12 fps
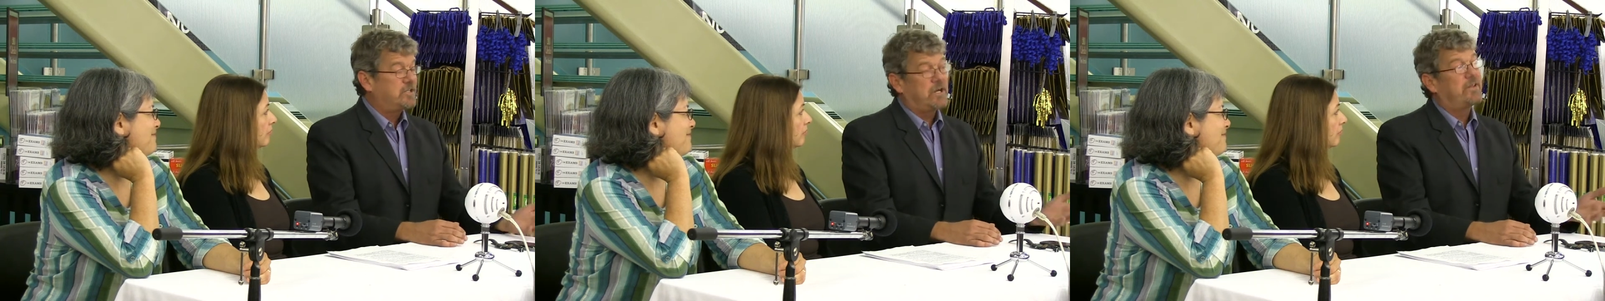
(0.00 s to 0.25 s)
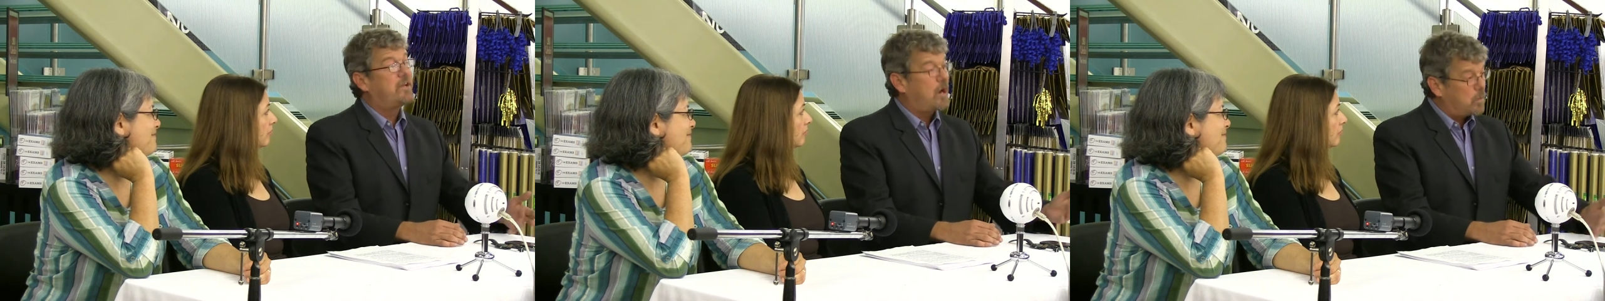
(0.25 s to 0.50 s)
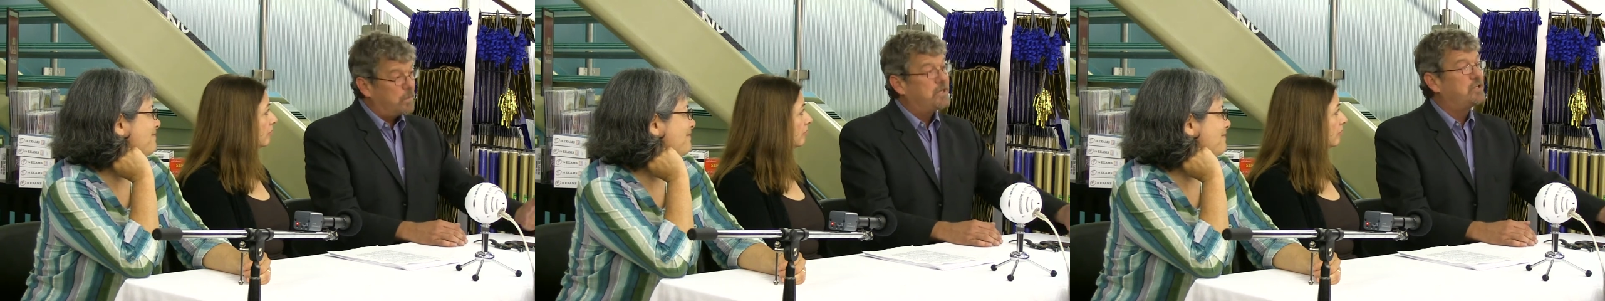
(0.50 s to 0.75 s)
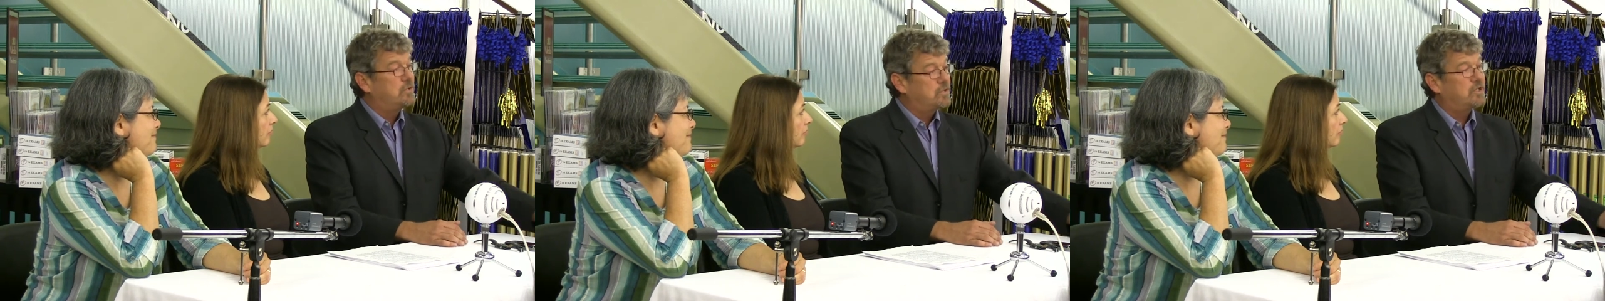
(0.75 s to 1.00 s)
Speaker 1: saw the
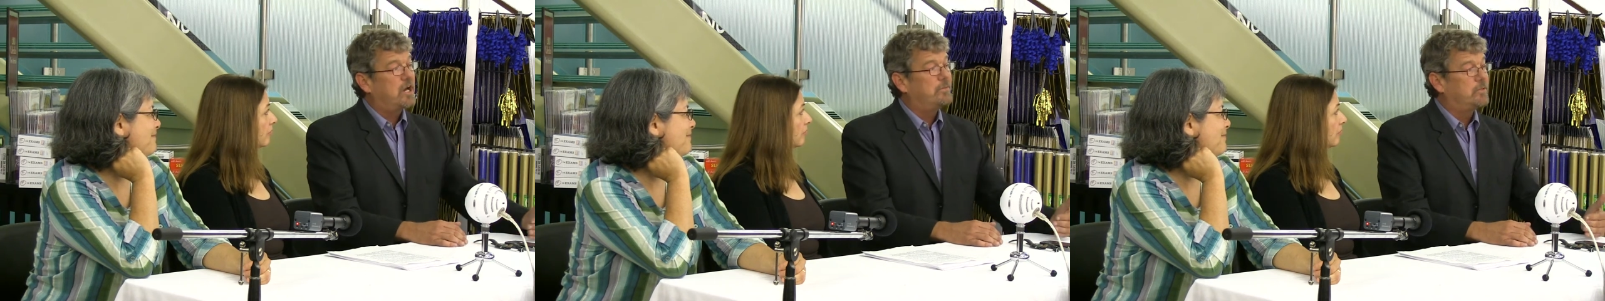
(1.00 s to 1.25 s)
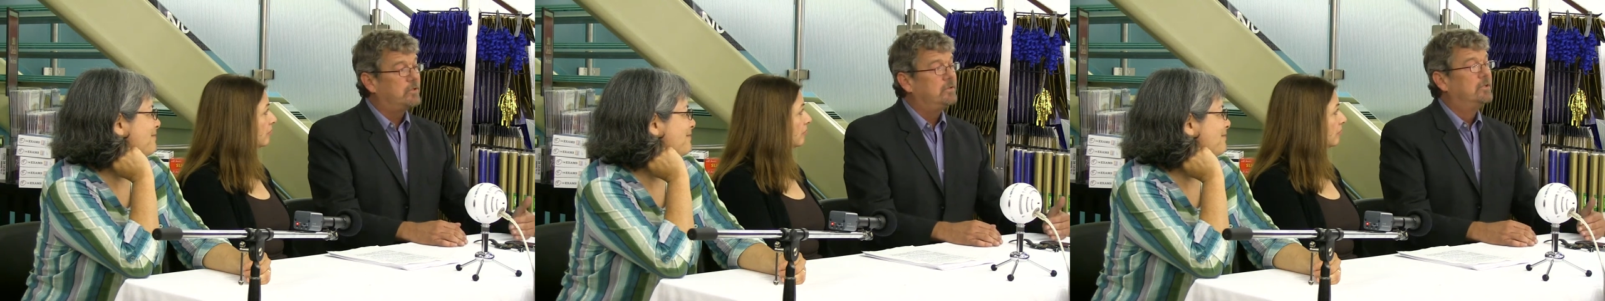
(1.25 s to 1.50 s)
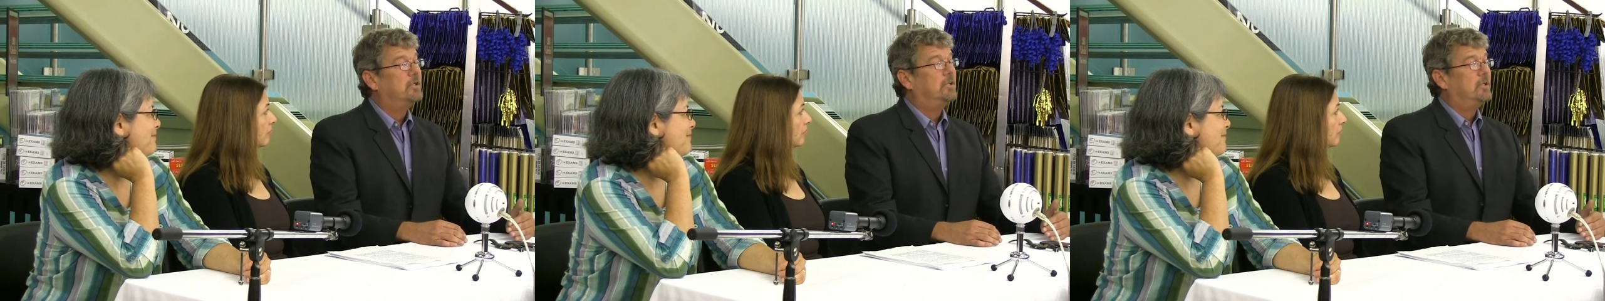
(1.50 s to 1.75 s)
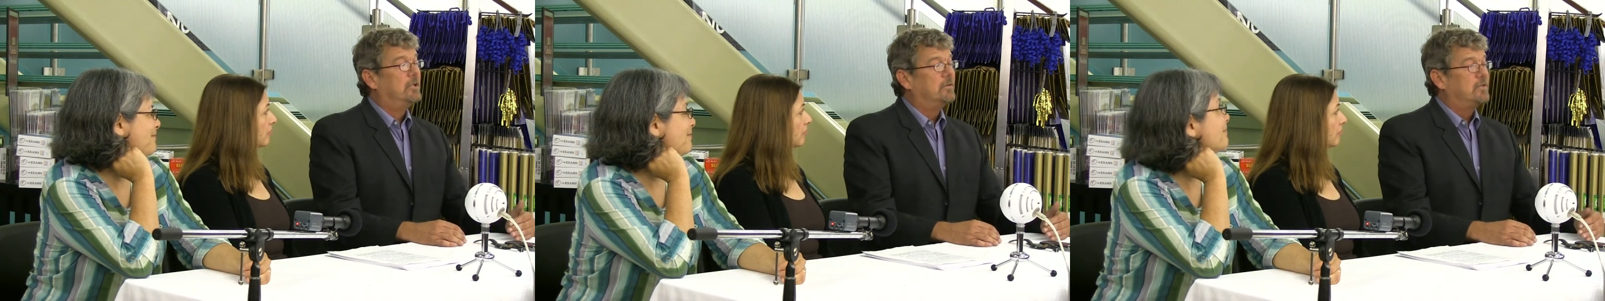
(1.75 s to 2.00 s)
original Shamu,
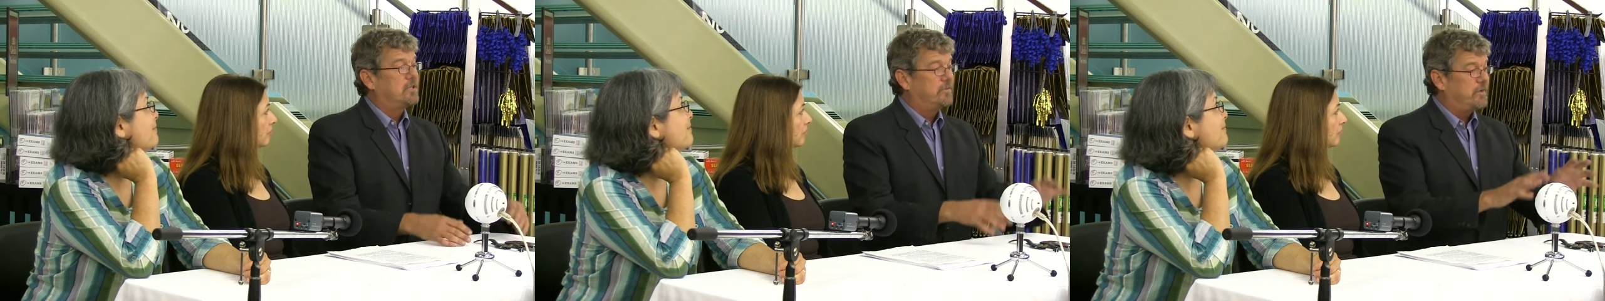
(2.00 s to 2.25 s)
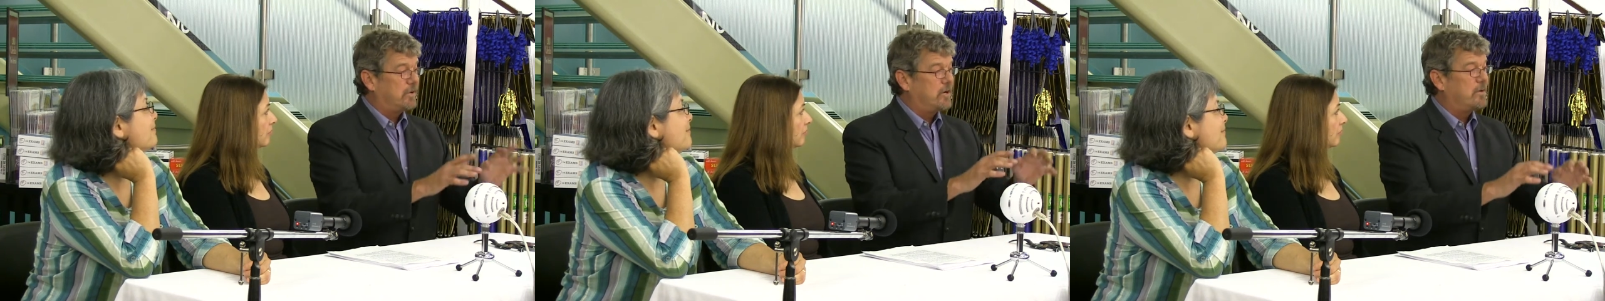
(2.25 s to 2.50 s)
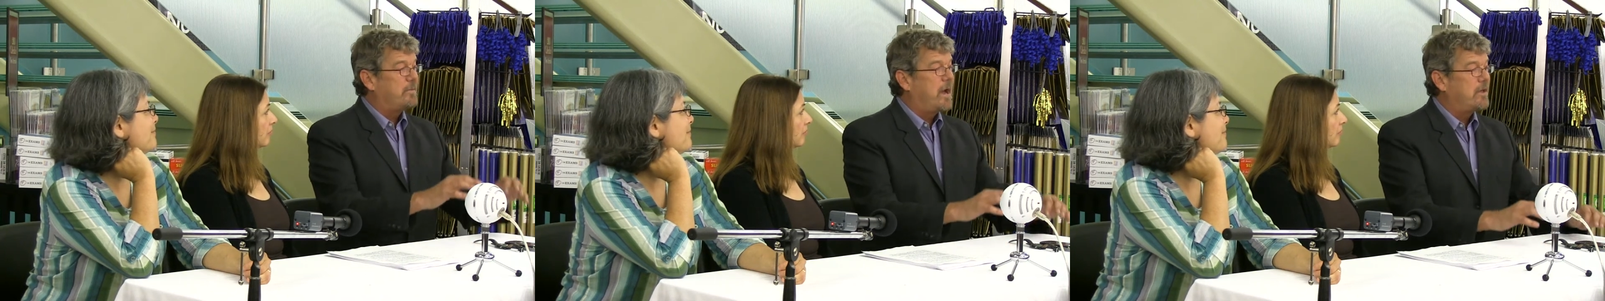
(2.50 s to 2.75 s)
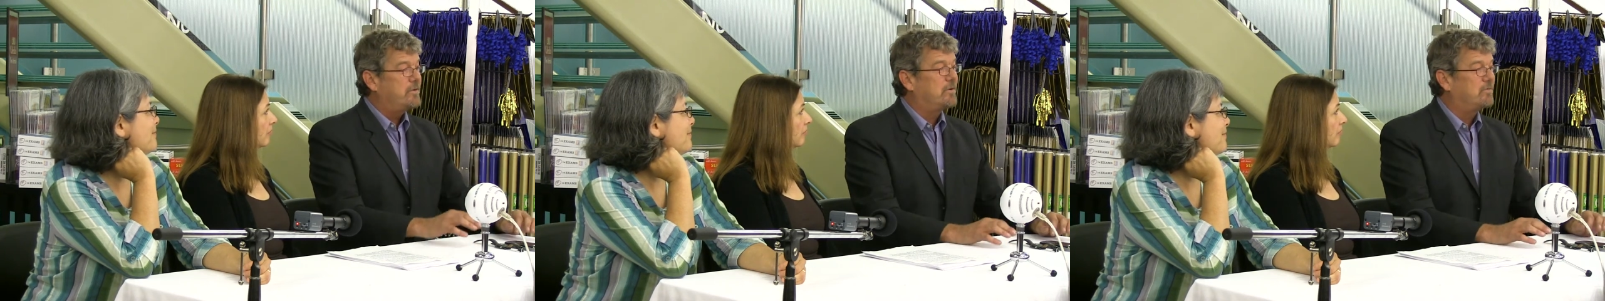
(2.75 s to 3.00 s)
which if you're good at
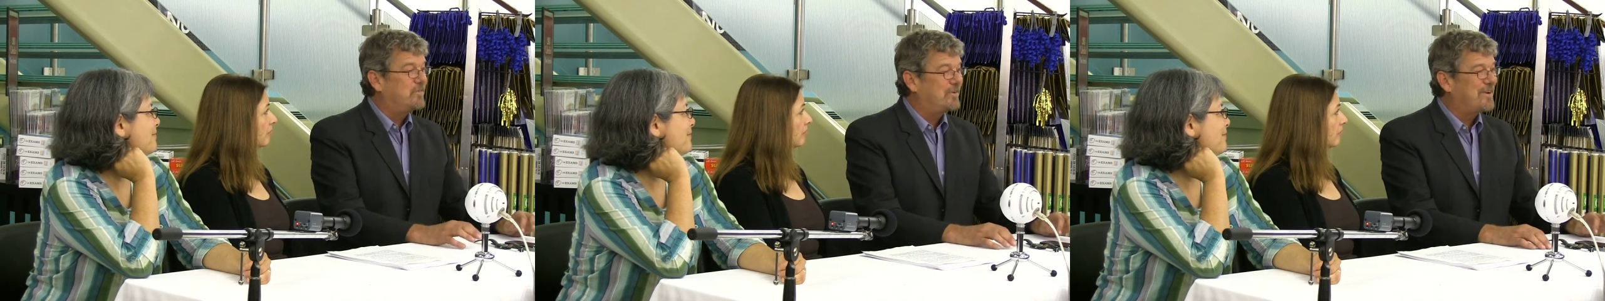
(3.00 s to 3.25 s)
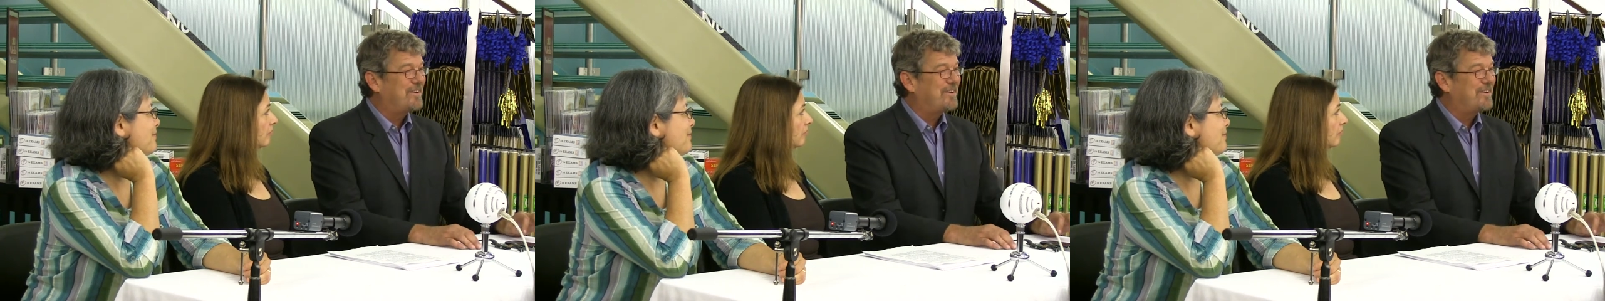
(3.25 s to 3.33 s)
math, you can figure